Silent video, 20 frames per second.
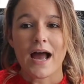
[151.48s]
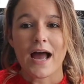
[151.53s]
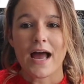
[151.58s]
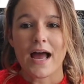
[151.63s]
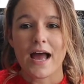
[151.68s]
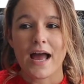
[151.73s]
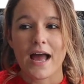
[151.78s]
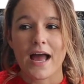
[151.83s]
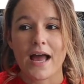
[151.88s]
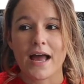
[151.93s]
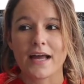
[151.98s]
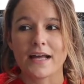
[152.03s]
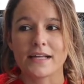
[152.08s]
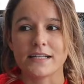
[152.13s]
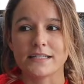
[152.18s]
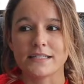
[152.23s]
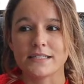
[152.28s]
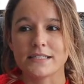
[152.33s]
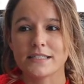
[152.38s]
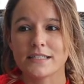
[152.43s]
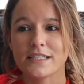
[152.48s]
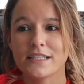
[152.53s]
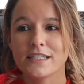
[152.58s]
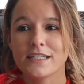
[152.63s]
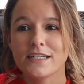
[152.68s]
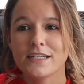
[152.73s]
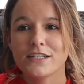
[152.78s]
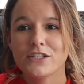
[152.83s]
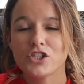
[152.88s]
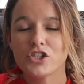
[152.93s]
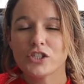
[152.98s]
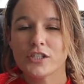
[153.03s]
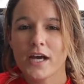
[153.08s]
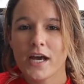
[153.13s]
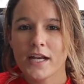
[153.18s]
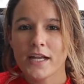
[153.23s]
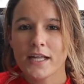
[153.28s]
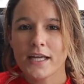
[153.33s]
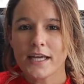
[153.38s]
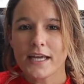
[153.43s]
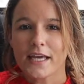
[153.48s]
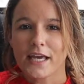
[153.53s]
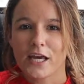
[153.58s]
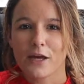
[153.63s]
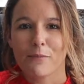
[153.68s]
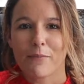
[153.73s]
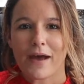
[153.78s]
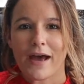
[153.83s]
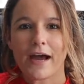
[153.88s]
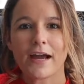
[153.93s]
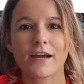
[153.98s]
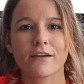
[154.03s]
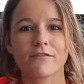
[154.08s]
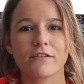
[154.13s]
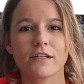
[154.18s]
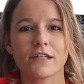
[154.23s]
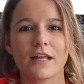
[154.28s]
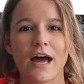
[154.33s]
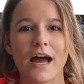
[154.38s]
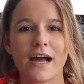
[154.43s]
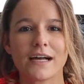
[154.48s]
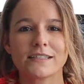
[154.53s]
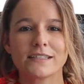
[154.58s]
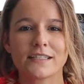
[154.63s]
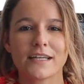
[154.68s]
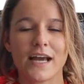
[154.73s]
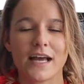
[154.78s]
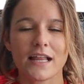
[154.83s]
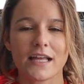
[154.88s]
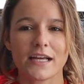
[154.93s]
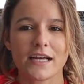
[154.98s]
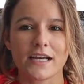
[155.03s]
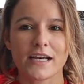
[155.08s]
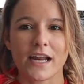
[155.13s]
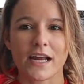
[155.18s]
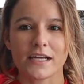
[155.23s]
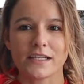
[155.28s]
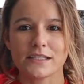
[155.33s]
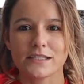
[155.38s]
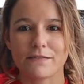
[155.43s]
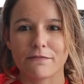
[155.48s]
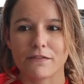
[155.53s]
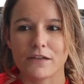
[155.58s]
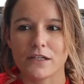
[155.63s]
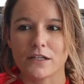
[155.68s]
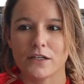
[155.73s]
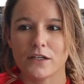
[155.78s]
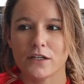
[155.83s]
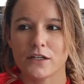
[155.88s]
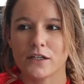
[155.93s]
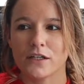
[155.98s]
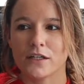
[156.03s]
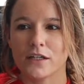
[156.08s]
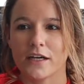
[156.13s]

and just kind of like kick back and relax and get like a nice feel.